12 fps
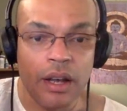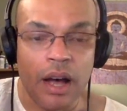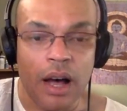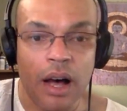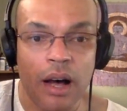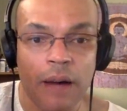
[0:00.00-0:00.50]

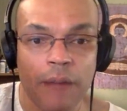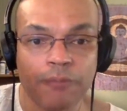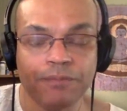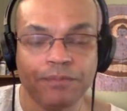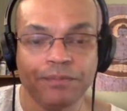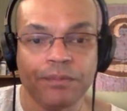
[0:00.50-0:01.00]

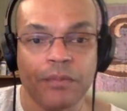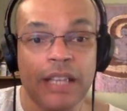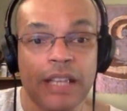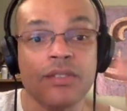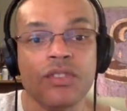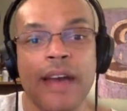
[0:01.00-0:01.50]

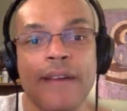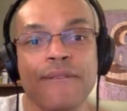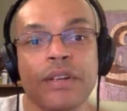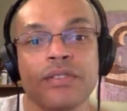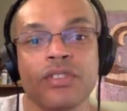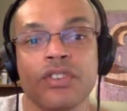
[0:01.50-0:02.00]
In San
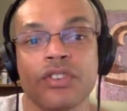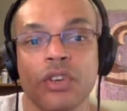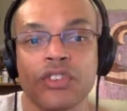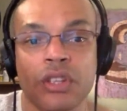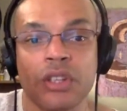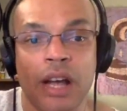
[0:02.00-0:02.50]
Francisco,
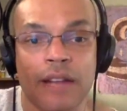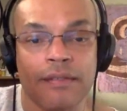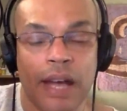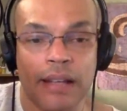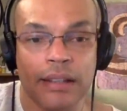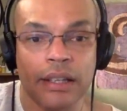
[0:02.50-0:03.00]
Silicon
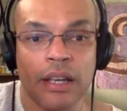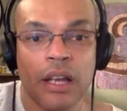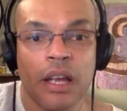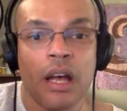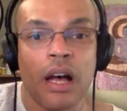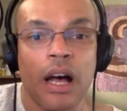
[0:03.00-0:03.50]
Valley,
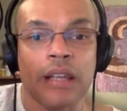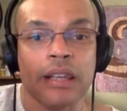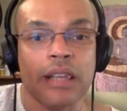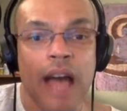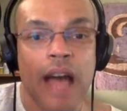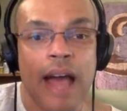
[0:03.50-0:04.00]
a
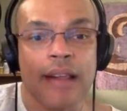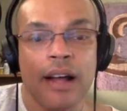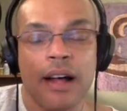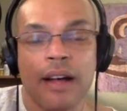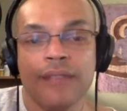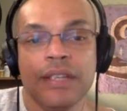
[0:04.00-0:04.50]
lot
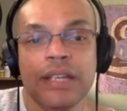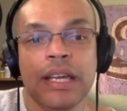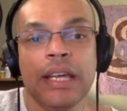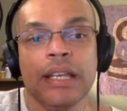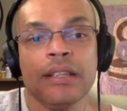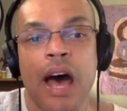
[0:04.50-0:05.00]
of
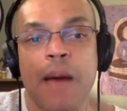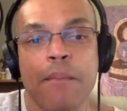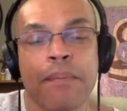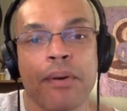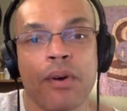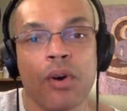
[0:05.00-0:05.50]
the
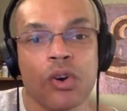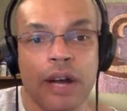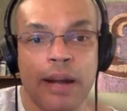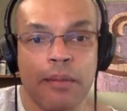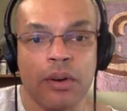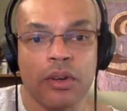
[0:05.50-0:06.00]
top
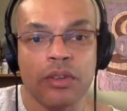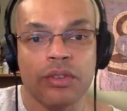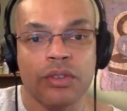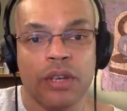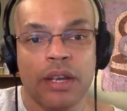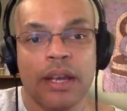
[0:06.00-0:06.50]

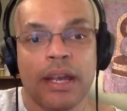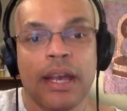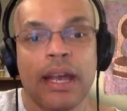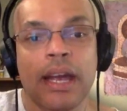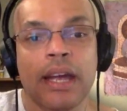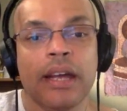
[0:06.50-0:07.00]
programmers
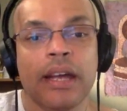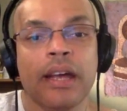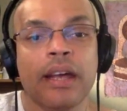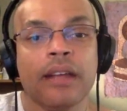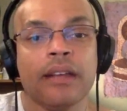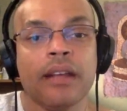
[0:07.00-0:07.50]

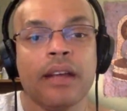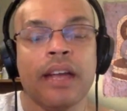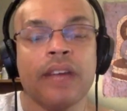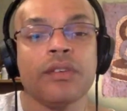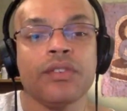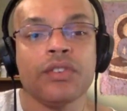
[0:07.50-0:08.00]
and
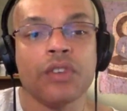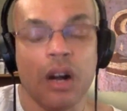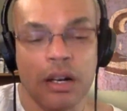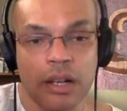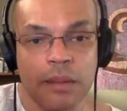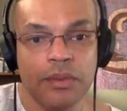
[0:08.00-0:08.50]
heads of
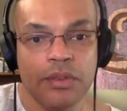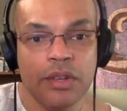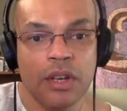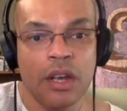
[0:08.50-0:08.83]
startups